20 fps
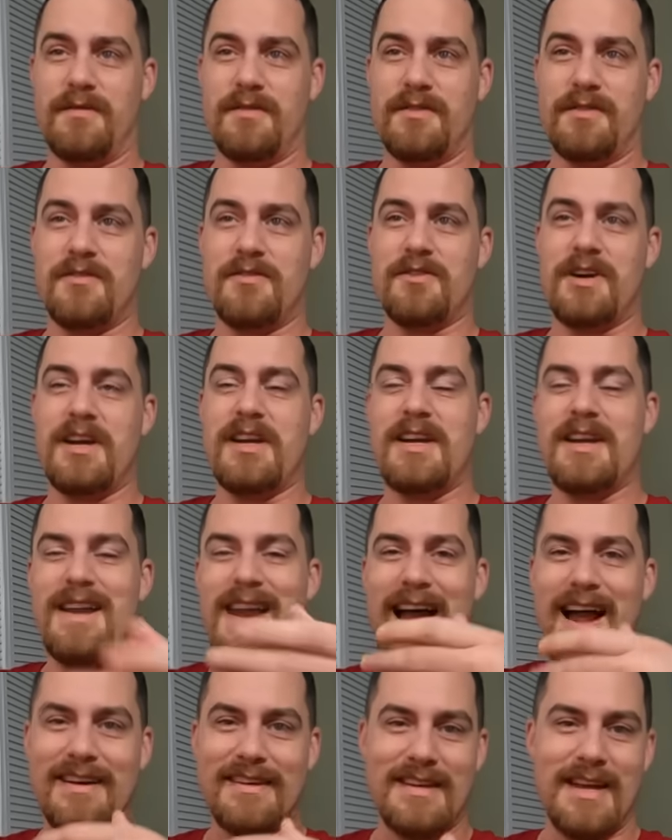So they're trying to
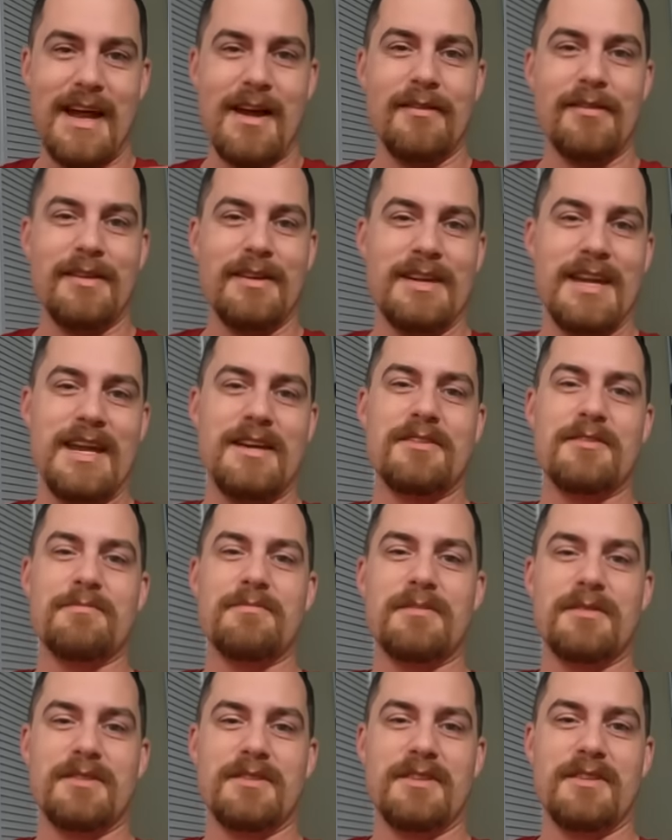knock down the nature
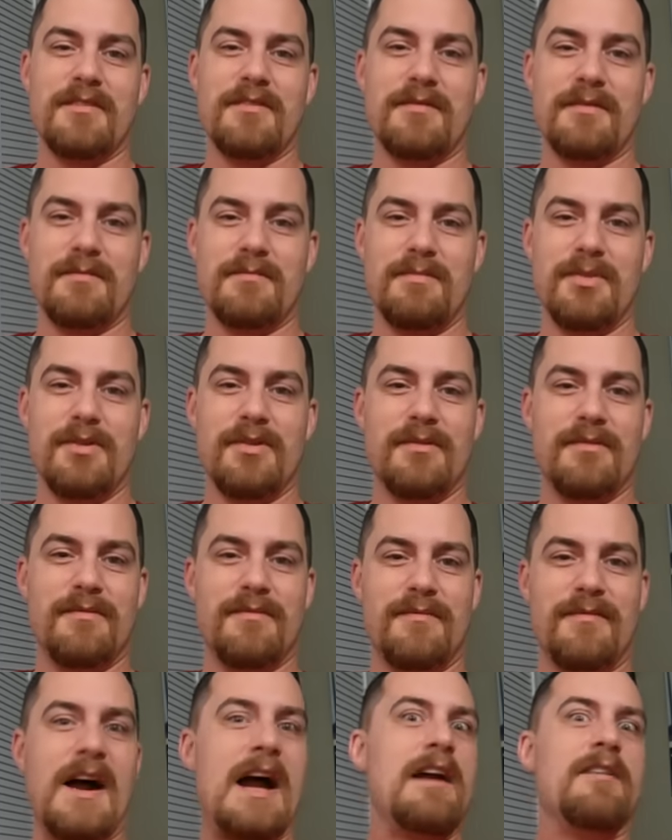preserve and build
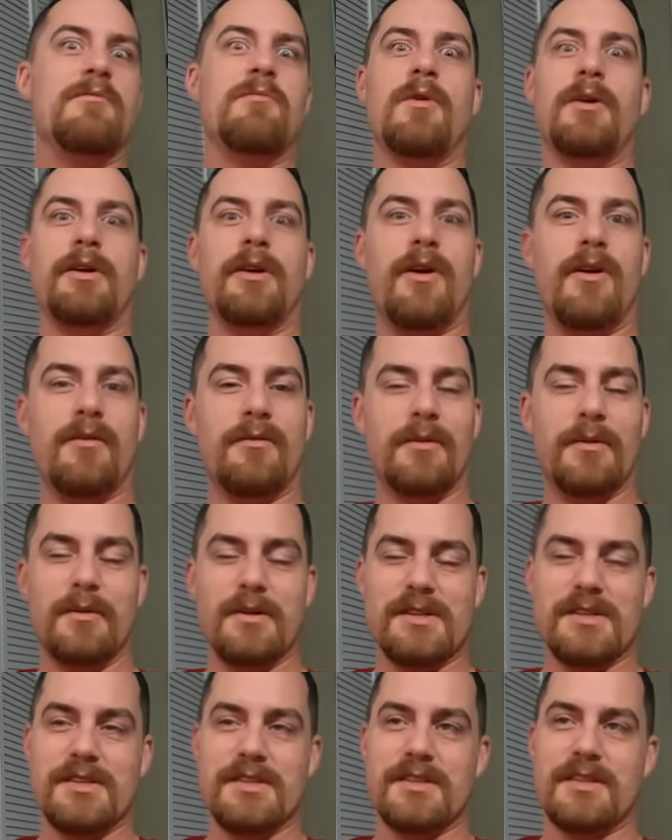five more golf
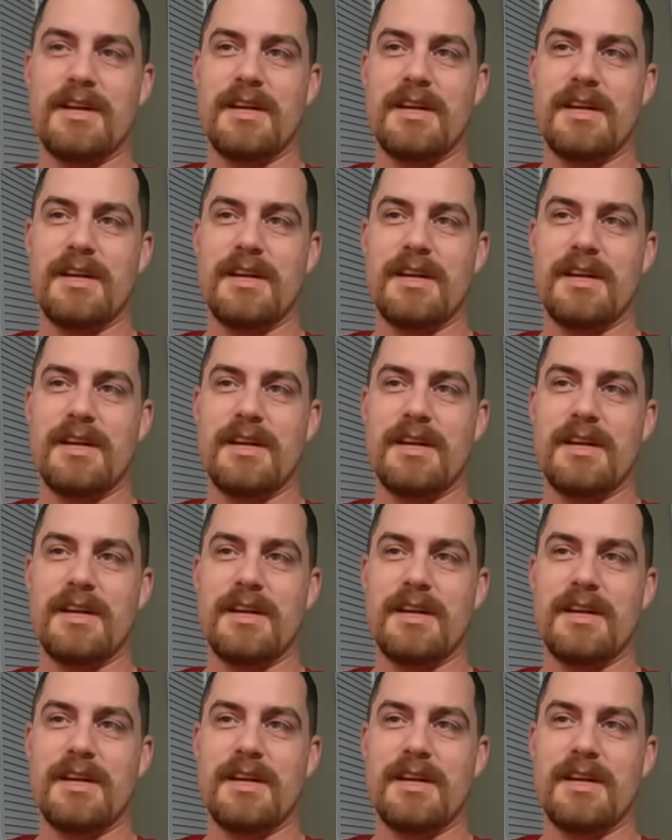courses.